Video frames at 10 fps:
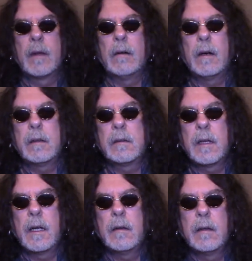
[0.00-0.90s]
Now I
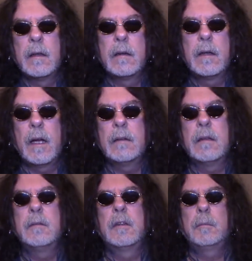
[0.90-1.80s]
understand taste
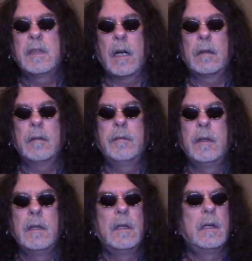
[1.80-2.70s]
is subjective,
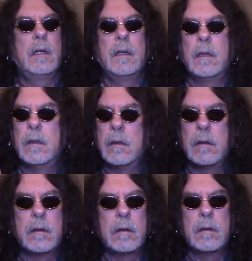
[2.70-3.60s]

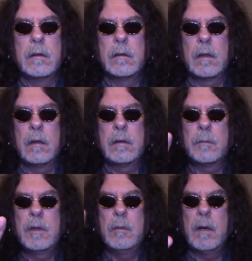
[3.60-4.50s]
so
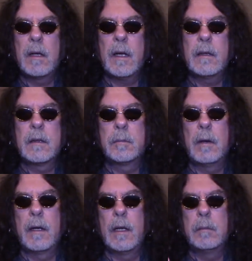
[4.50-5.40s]
some of you might like this
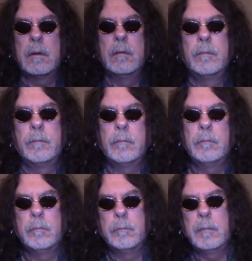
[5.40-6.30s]
pineapple.
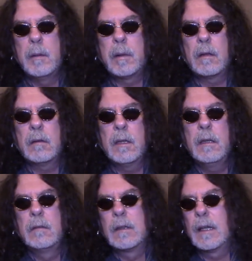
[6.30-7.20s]
Me
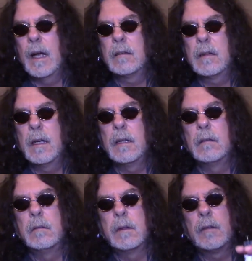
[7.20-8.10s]
personally, can't stand
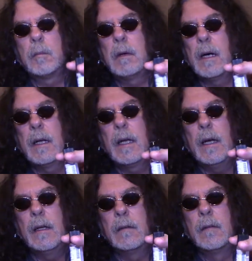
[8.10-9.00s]
it. I'll never buy it
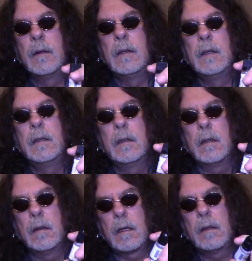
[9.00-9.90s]
again.
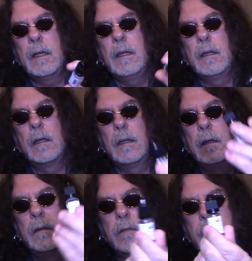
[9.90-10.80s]
Luckily,
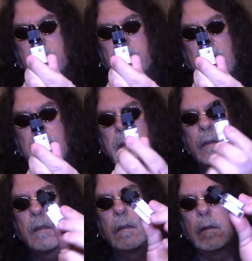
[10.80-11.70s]
it's
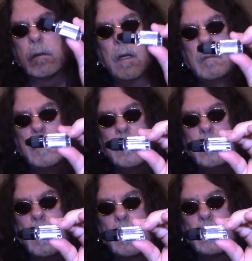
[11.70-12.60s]
just a little 10 ml
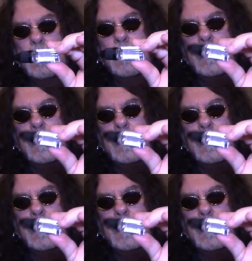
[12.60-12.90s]
bottle.